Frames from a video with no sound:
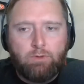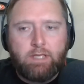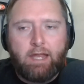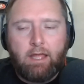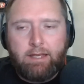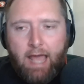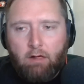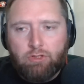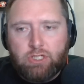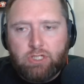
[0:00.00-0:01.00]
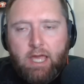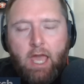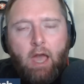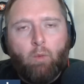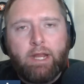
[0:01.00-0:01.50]
use that analogy,
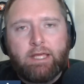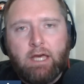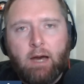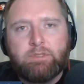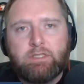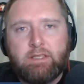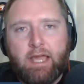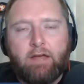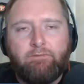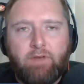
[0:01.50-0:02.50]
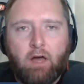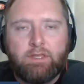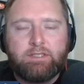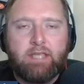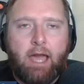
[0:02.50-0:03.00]
when it comes to the NFL
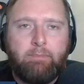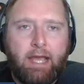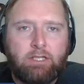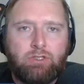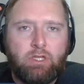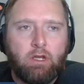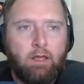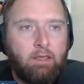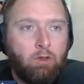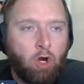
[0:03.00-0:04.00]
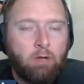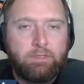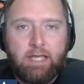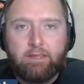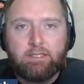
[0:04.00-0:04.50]
this time next year. You heard him
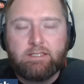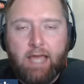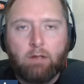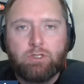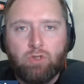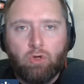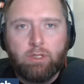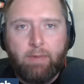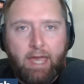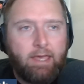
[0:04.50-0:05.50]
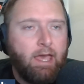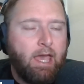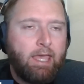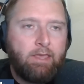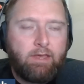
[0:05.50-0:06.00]
say the scouts told him, hey,
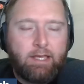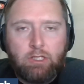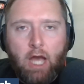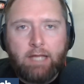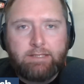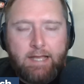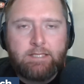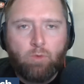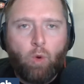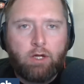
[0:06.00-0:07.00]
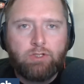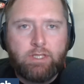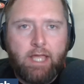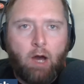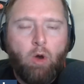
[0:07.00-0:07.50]
you can test the
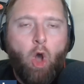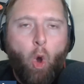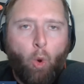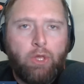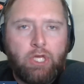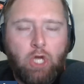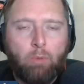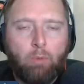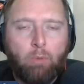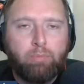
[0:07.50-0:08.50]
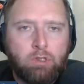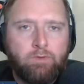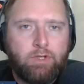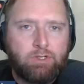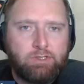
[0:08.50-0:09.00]
waters now, or you can go prove
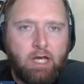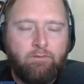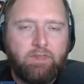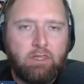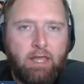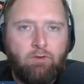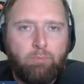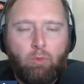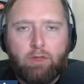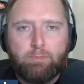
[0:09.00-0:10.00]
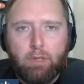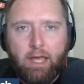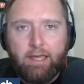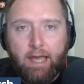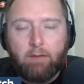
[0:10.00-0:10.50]
yourself at the level BYU is
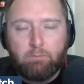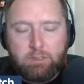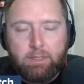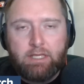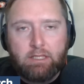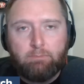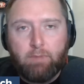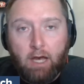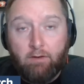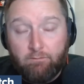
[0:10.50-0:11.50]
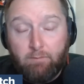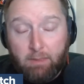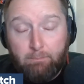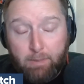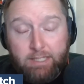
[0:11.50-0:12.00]
playing at, speaking of
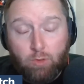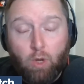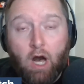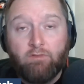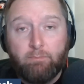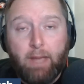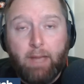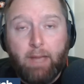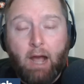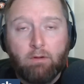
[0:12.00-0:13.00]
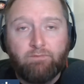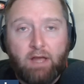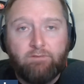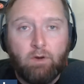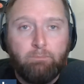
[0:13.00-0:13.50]
the Big 12 and Power 5
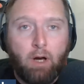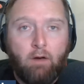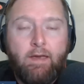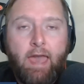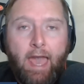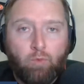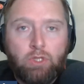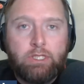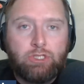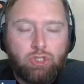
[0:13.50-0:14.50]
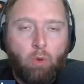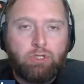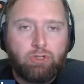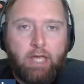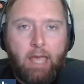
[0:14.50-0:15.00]
football, and really show
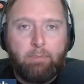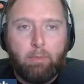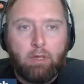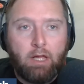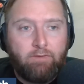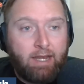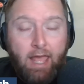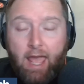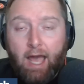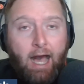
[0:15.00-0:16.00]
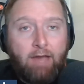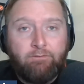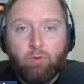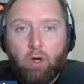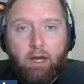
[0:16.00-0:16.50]
what you're capable of. And I,
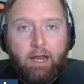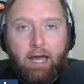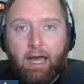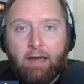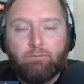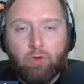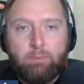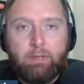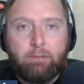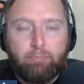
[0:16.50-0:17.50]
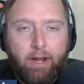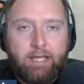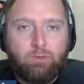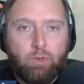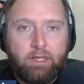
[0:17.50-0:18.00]
for one, I've really been
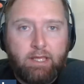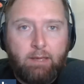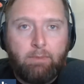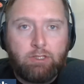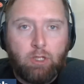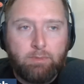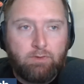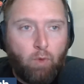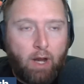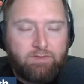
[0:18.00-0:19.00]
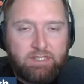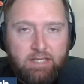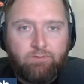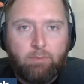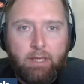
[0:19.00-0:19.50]
impressed with him in terms of what I've
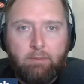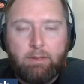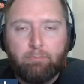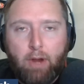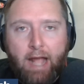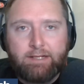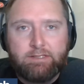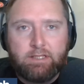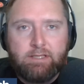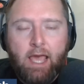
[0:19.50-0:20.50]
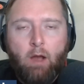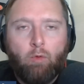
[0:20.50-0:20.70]
seen from him in practices.